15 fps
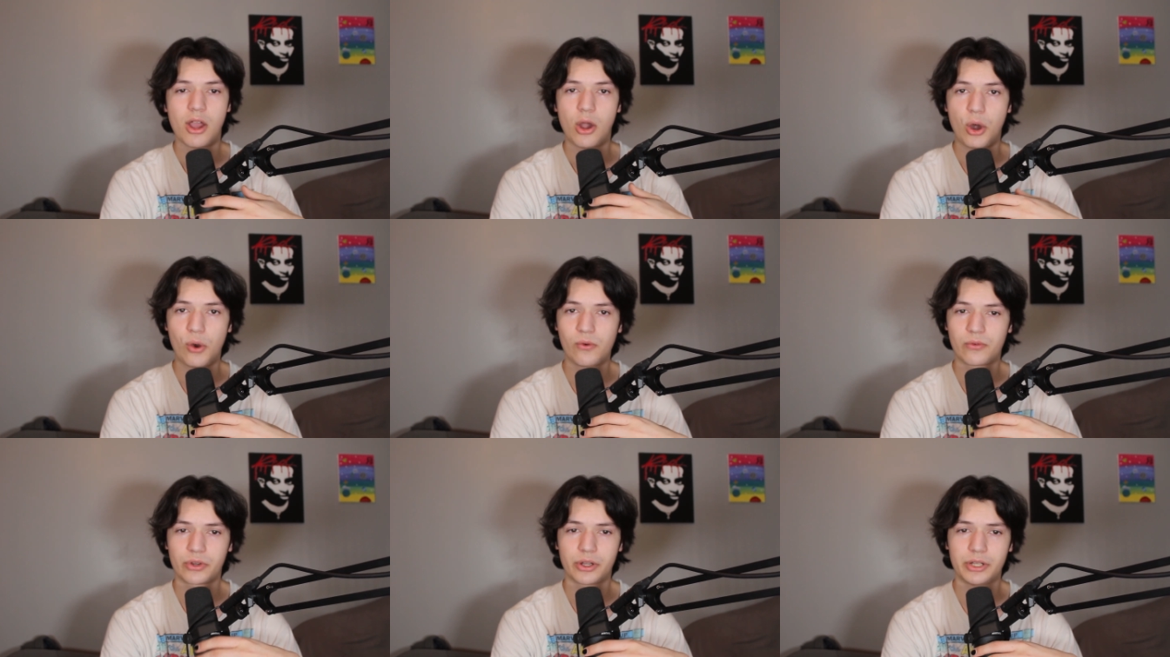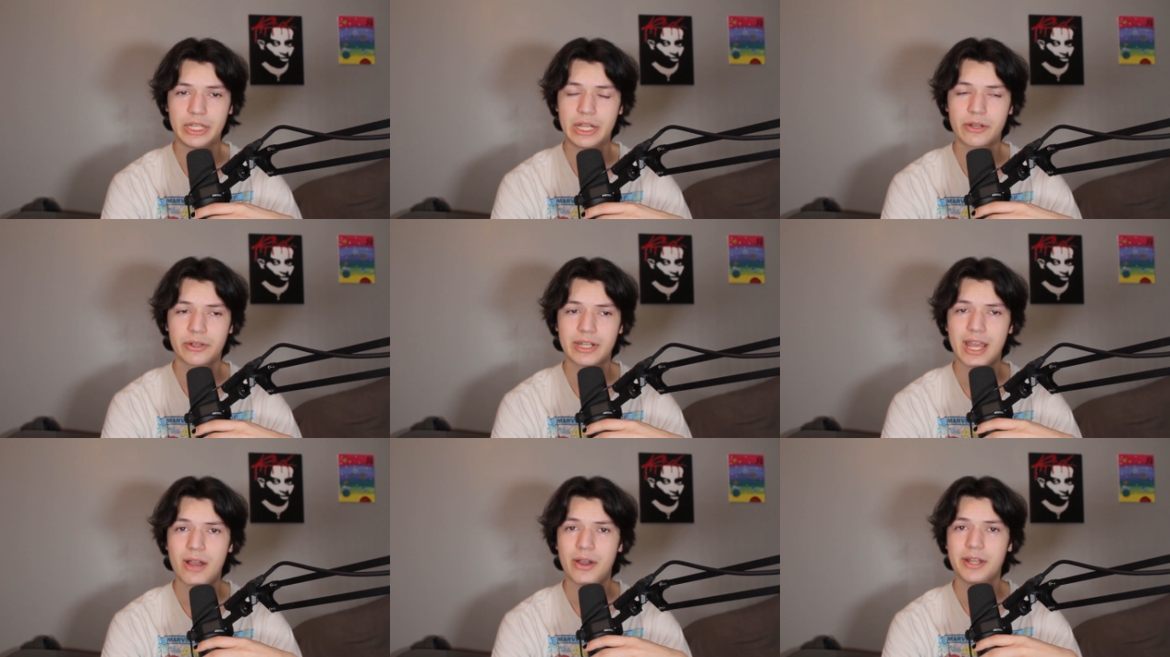over a year
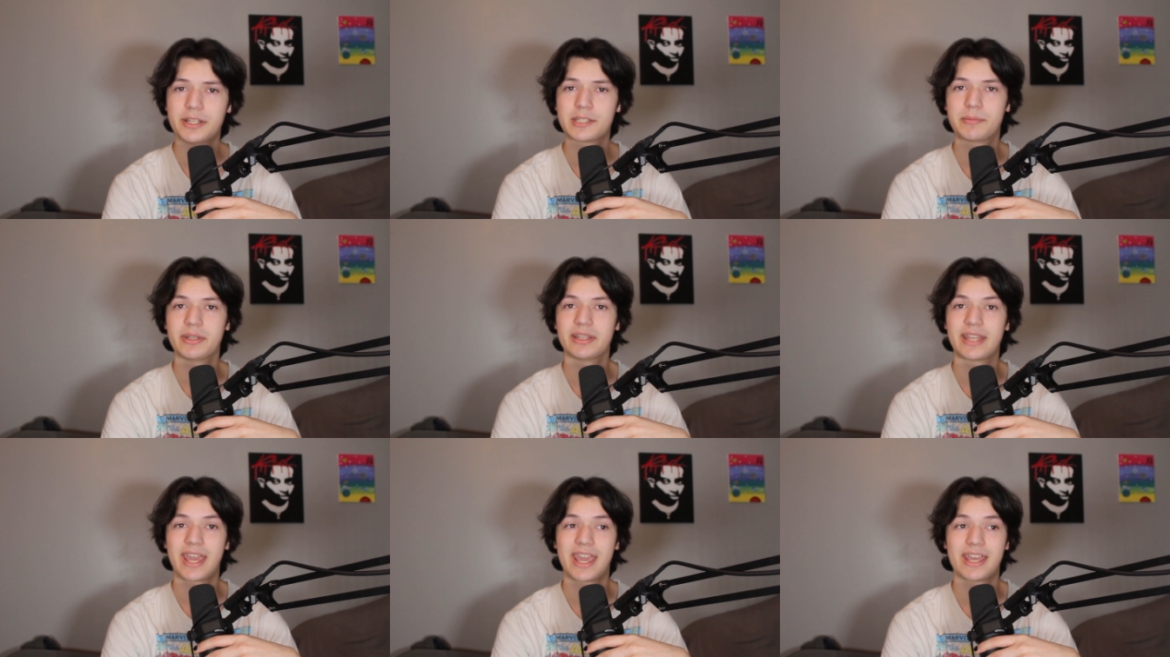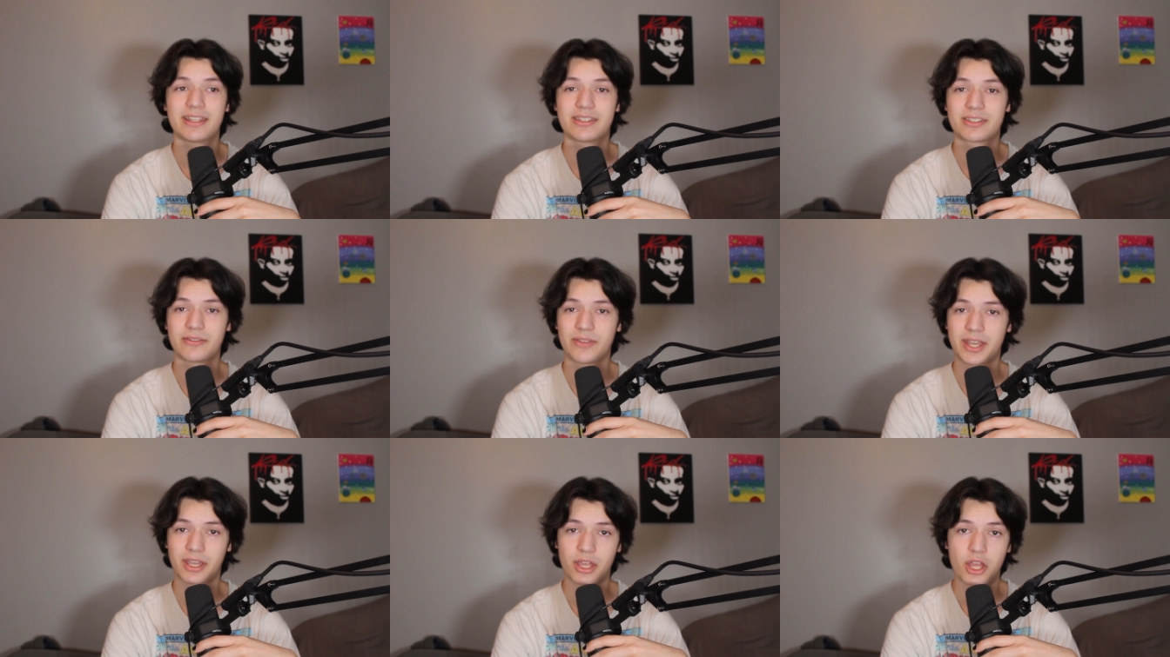now, and has been in the hands of
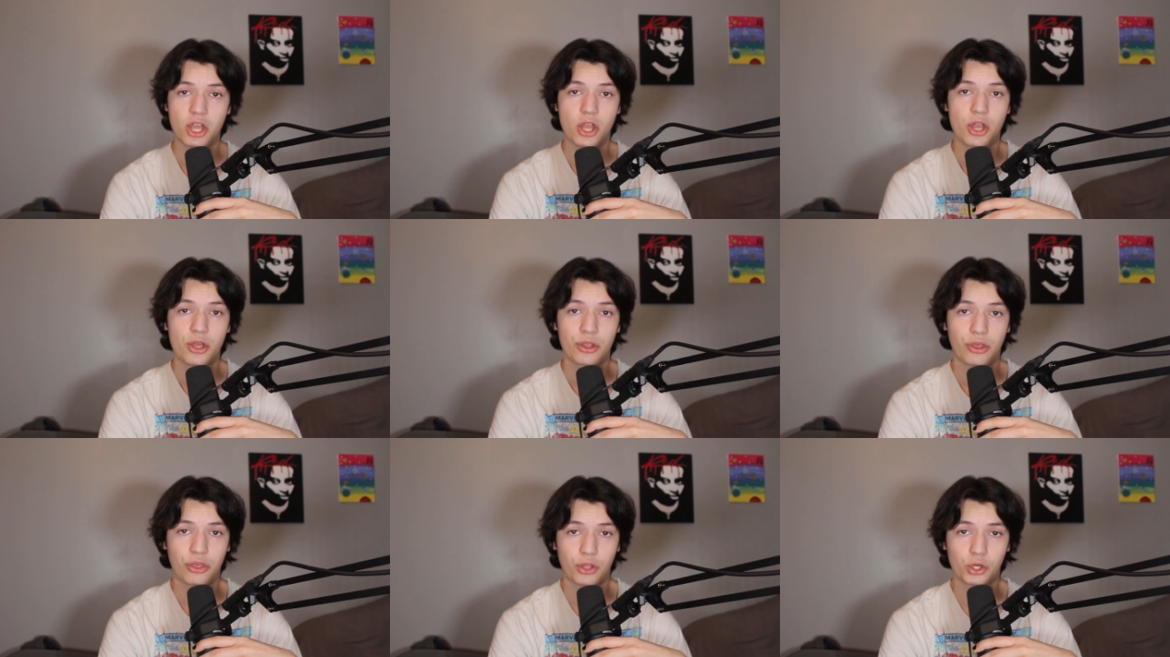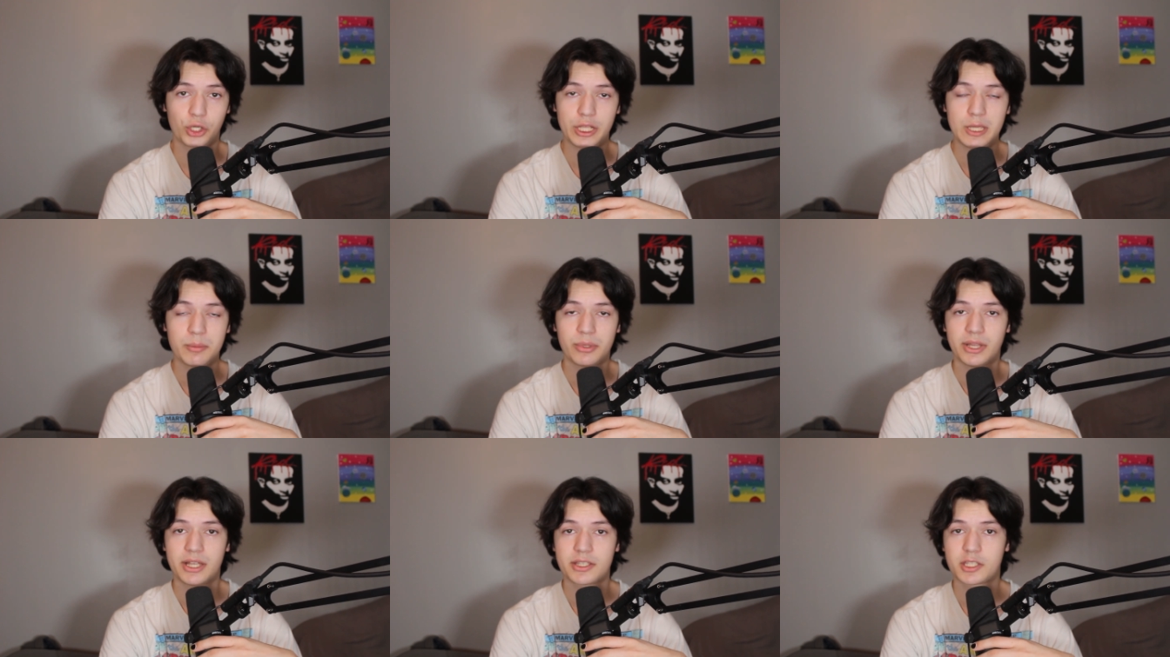like 30
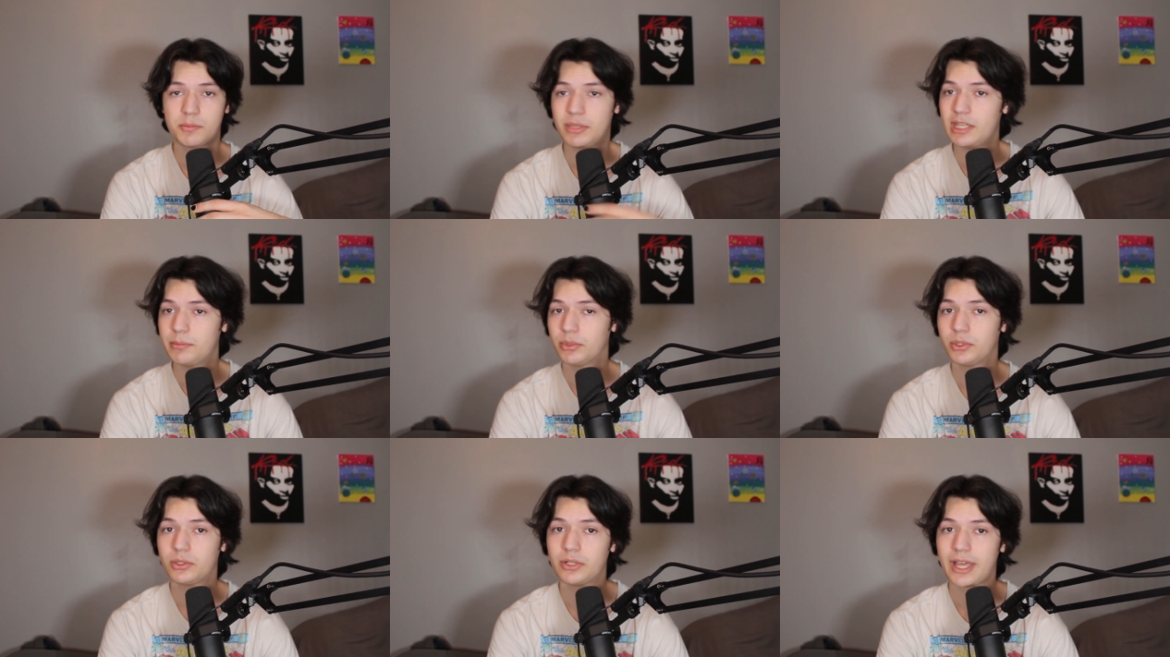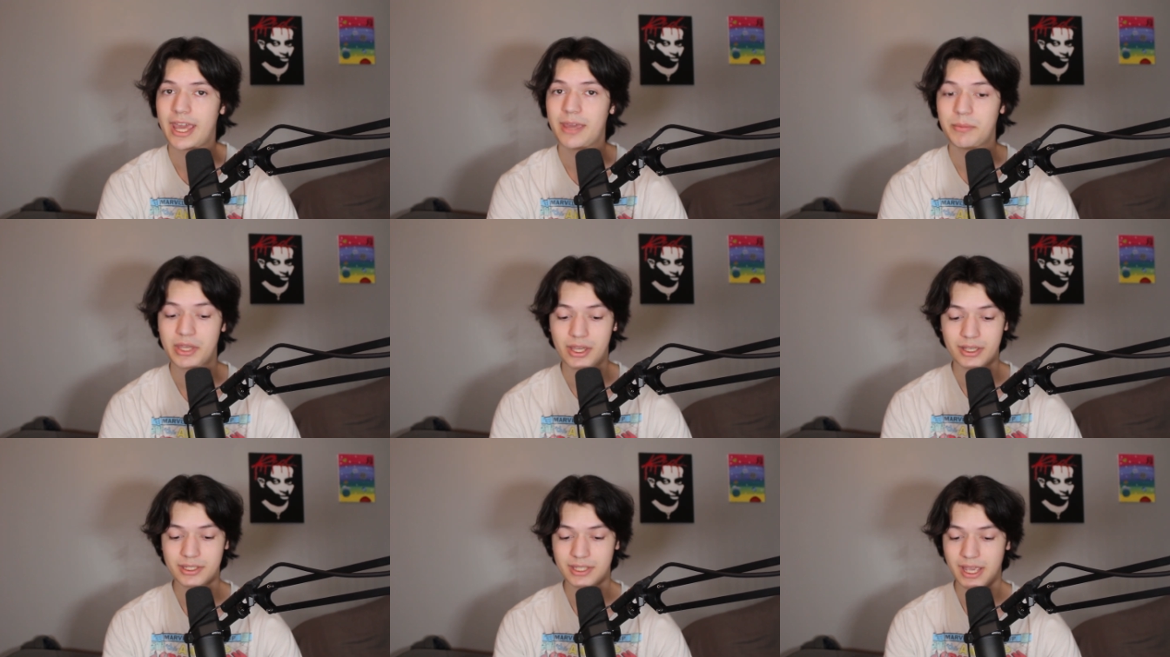plus people, and
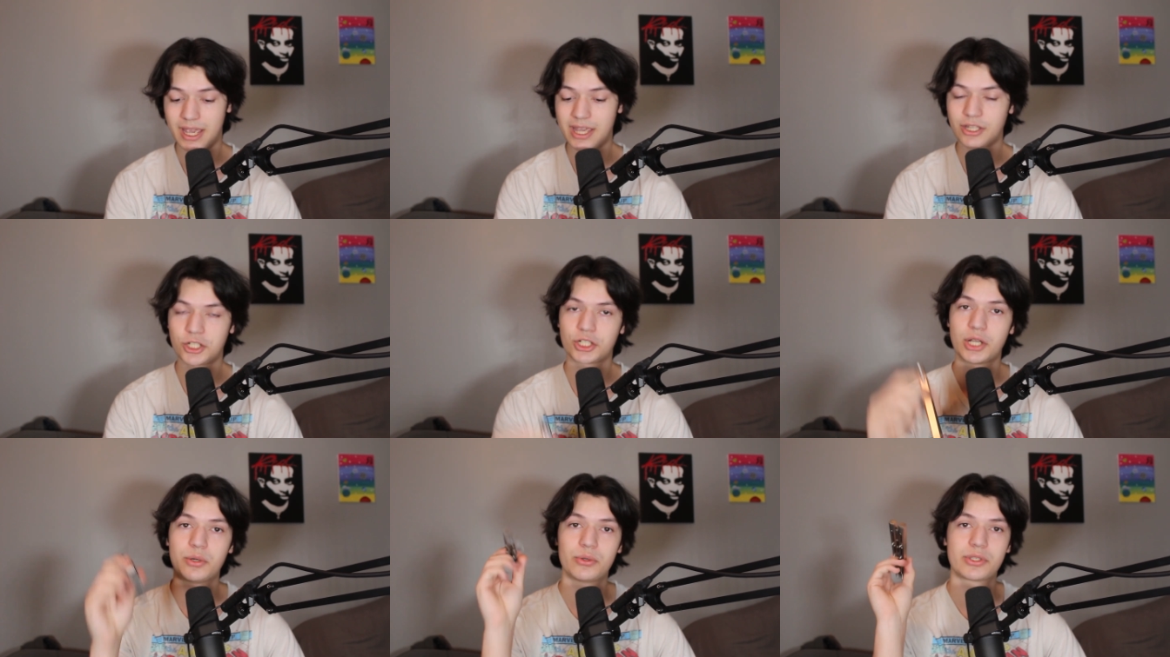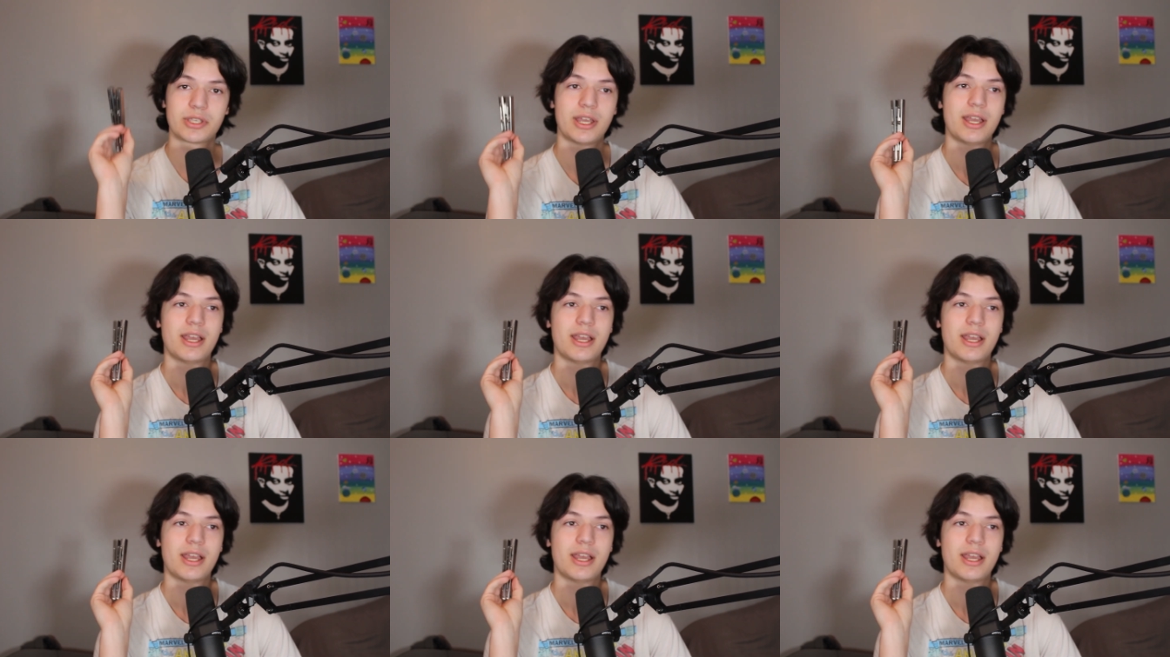because of that, it shows